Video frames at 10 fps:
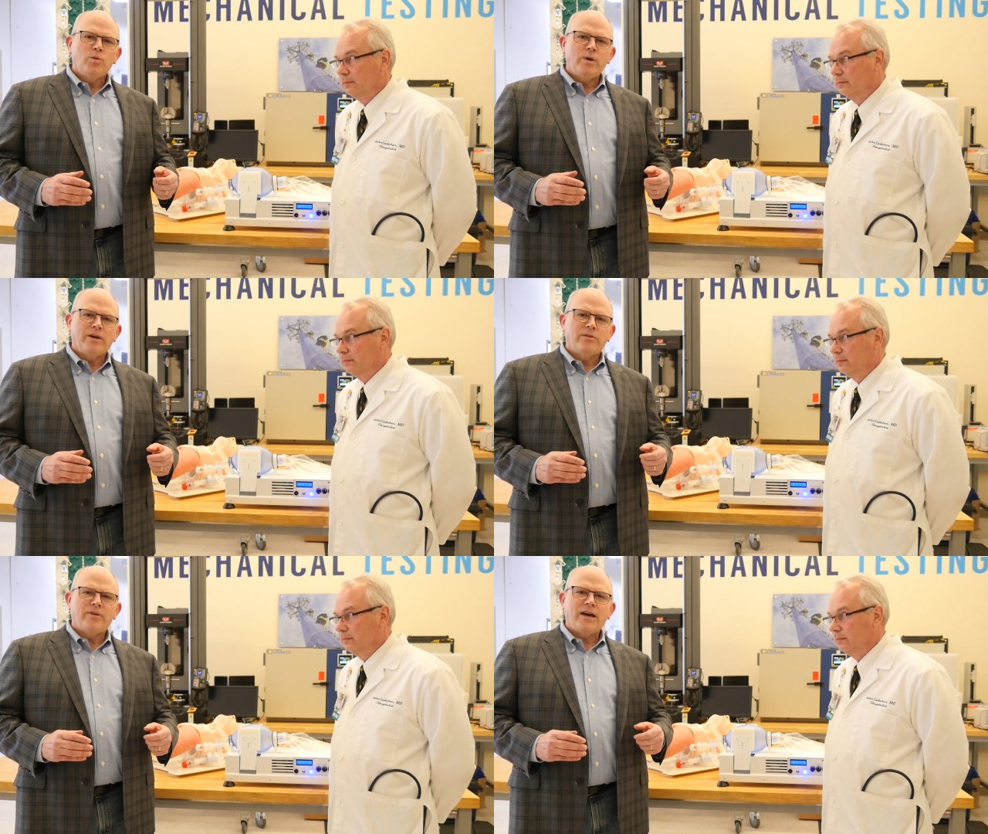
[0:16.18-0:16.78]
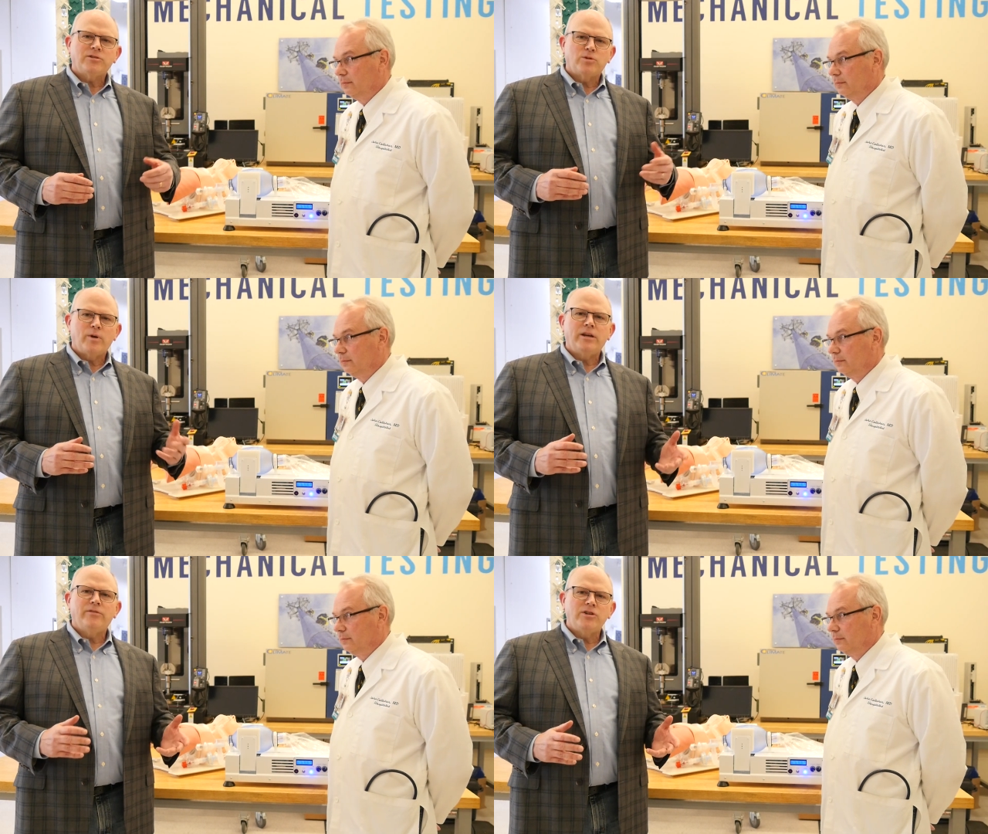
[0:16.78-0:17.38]
Speaker 1: We have a vast
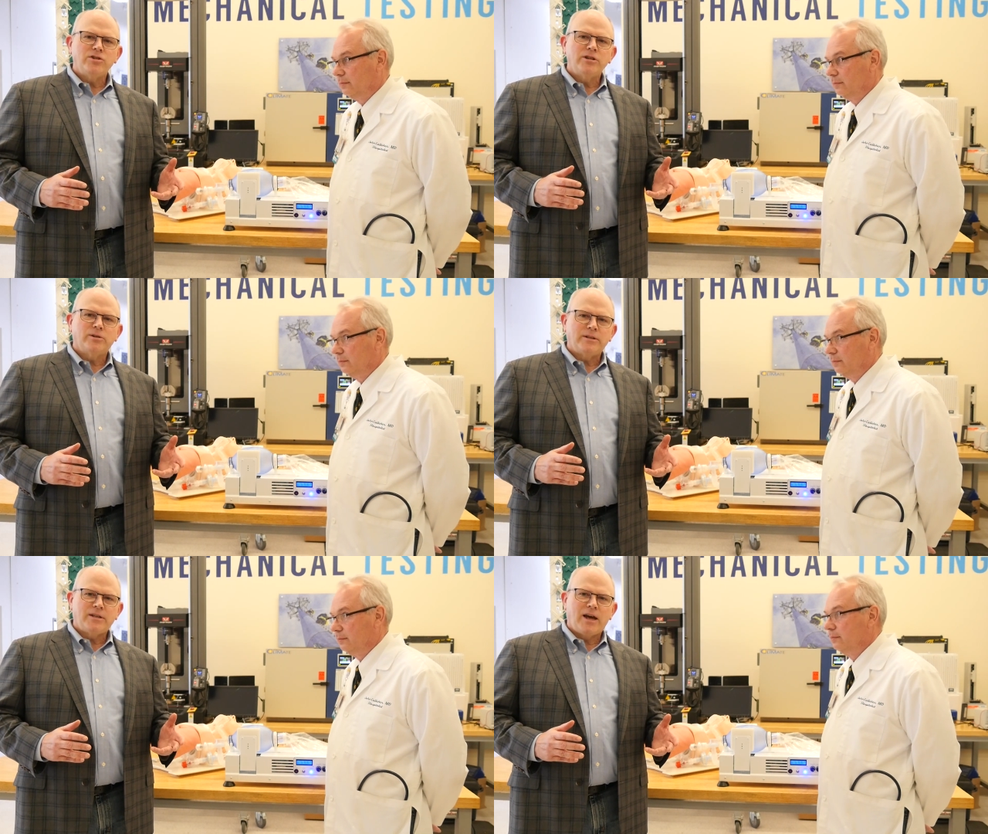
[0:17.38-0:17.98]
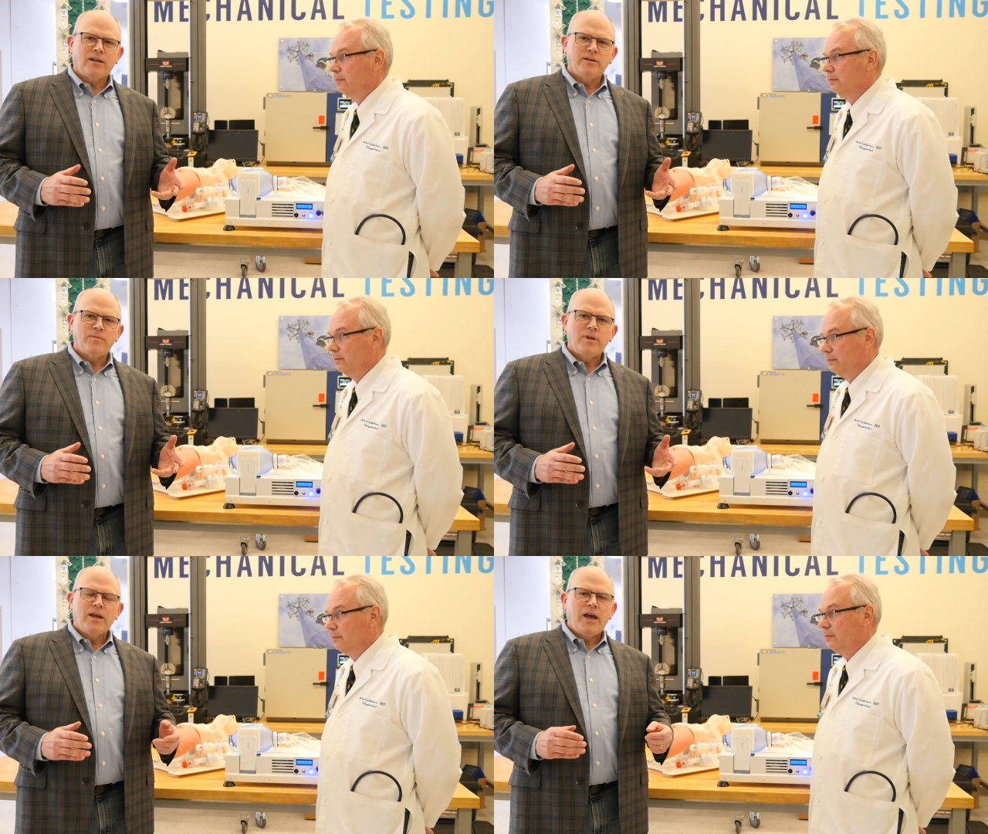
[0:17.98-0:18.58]
array of engineering
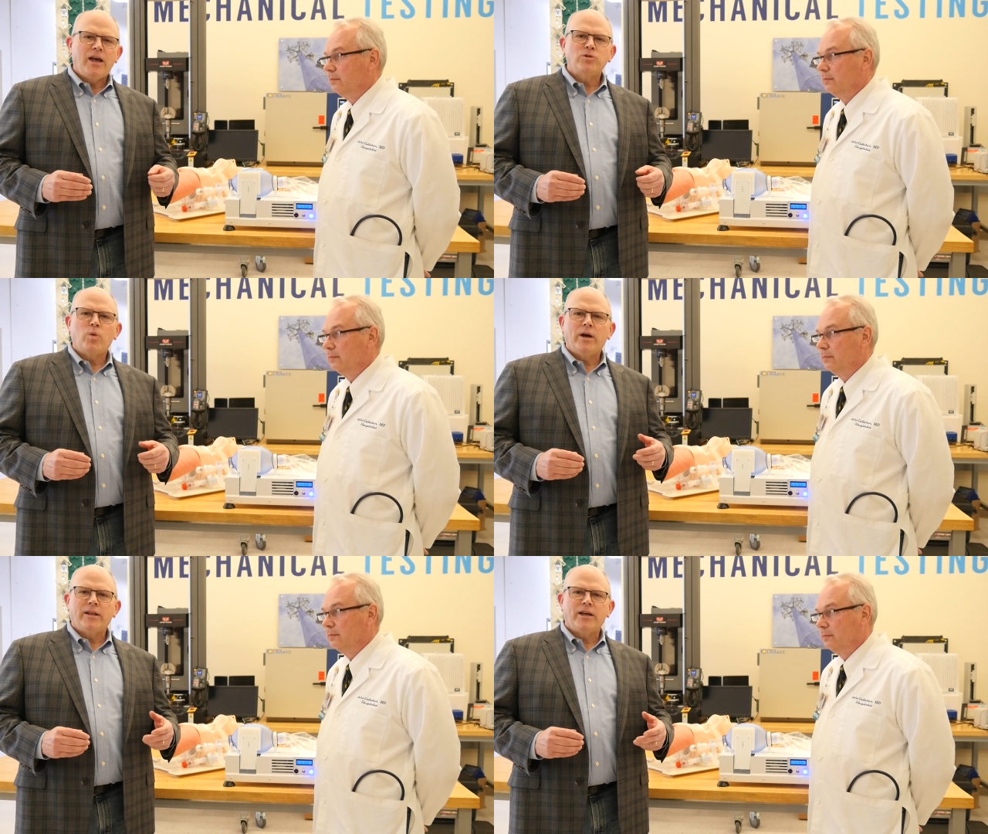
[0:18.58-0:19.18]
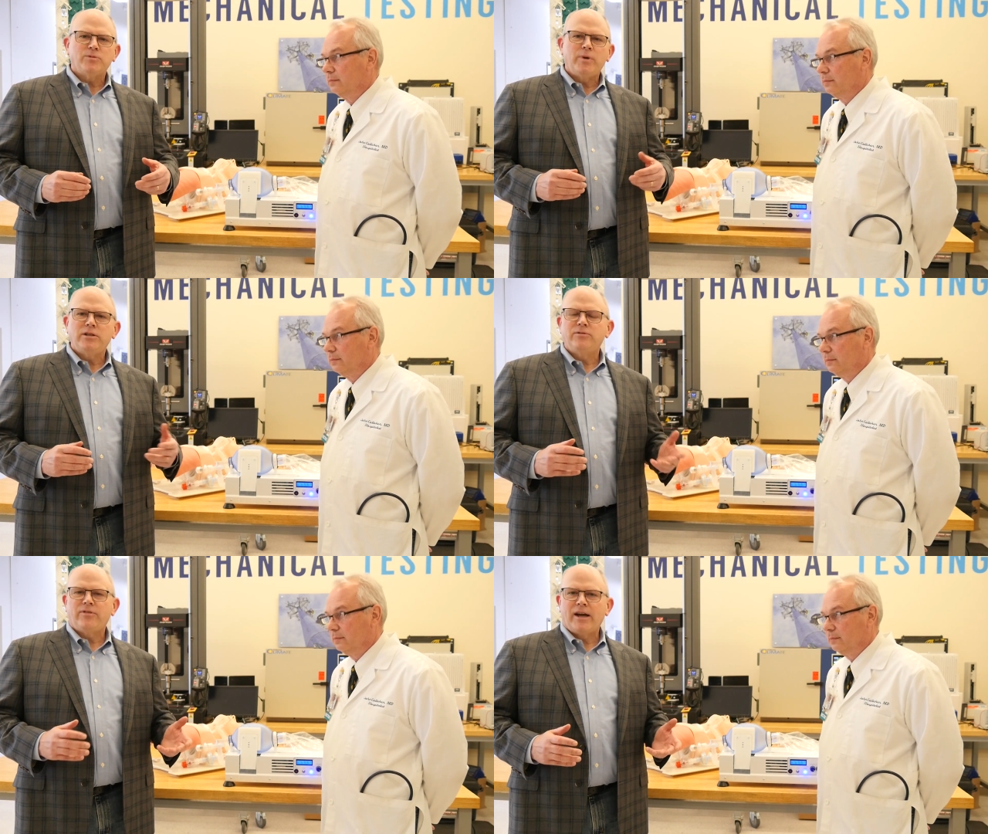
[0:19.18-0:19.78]
talent as well as
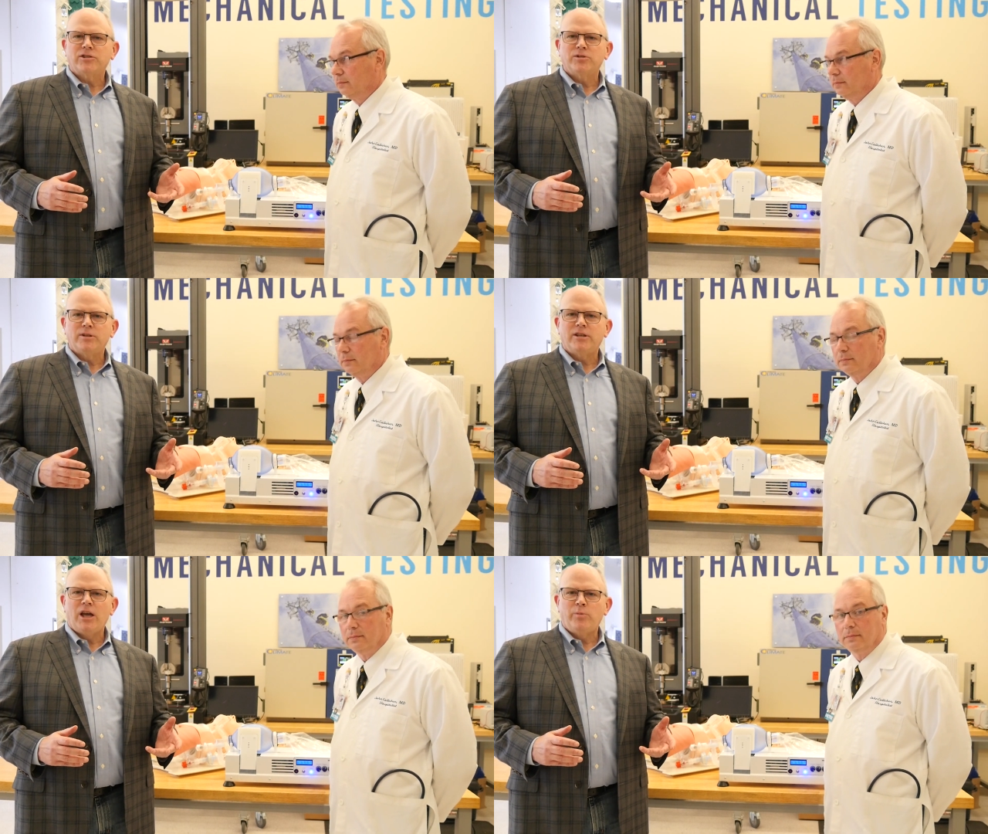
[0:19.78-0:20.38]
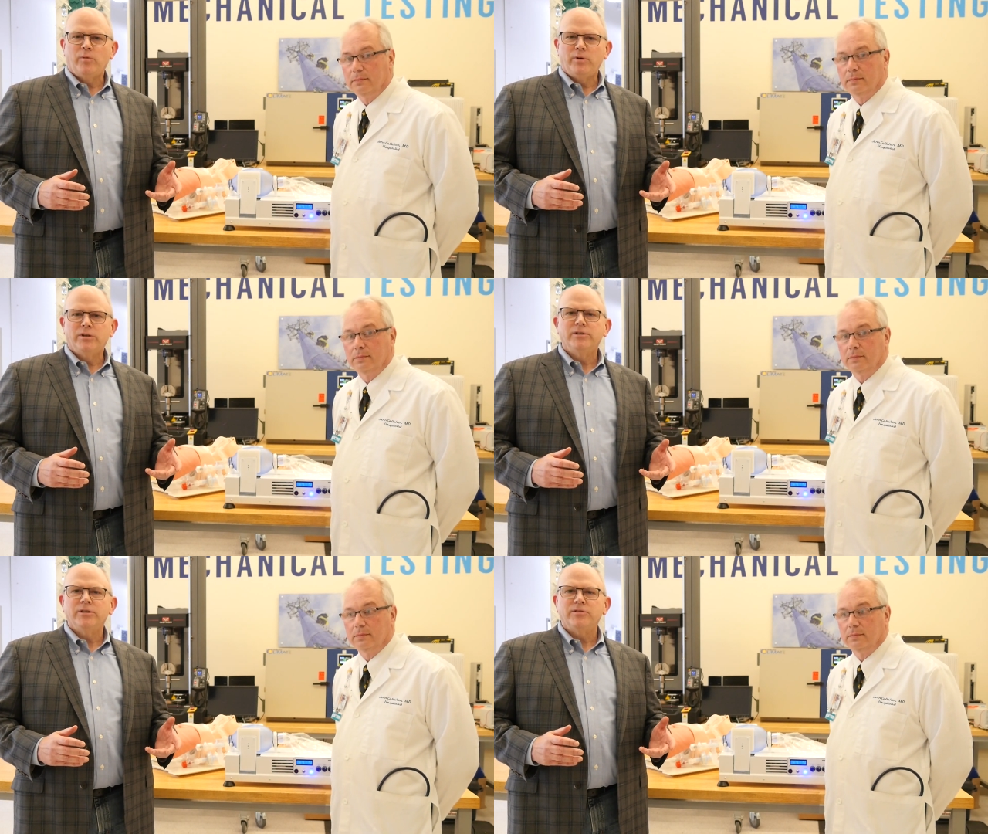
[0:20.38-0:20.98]
manufacturing
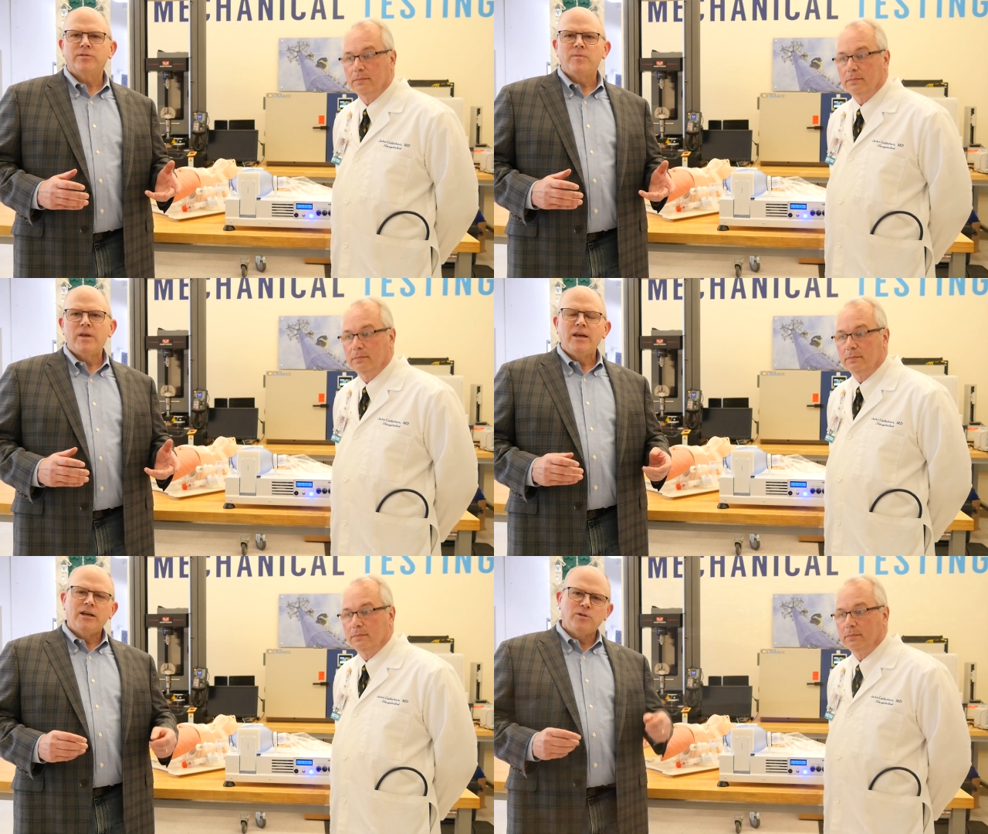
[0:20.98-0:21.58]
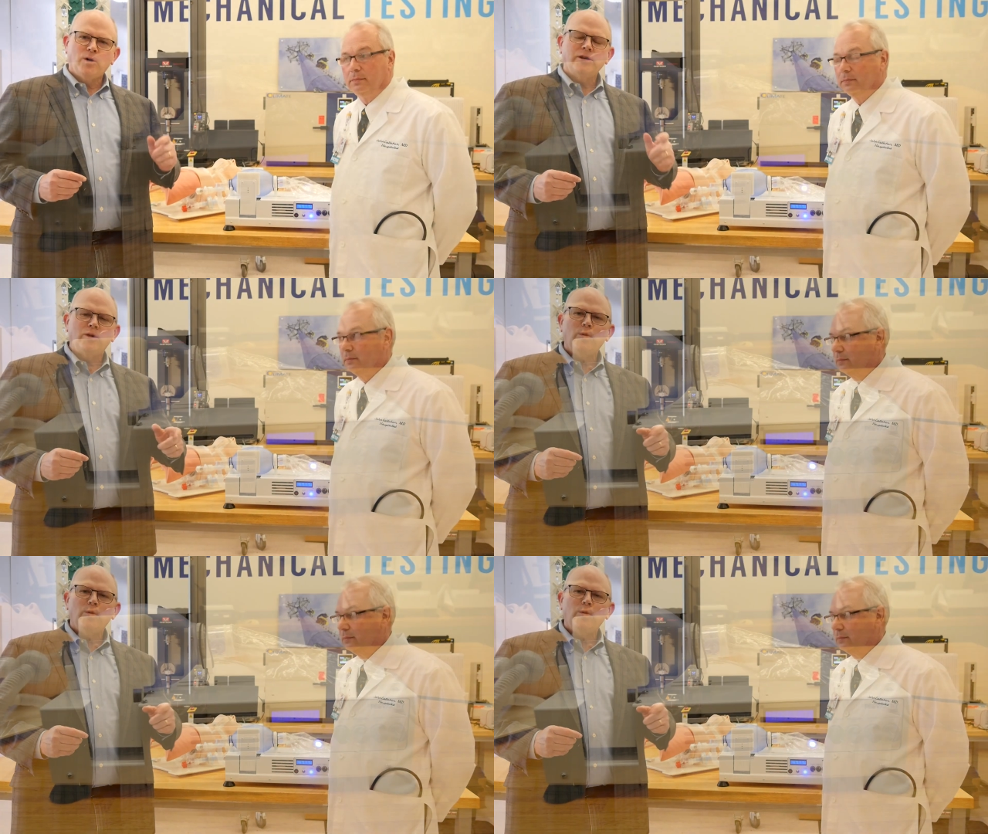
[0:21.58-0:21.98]
capabilities. In only a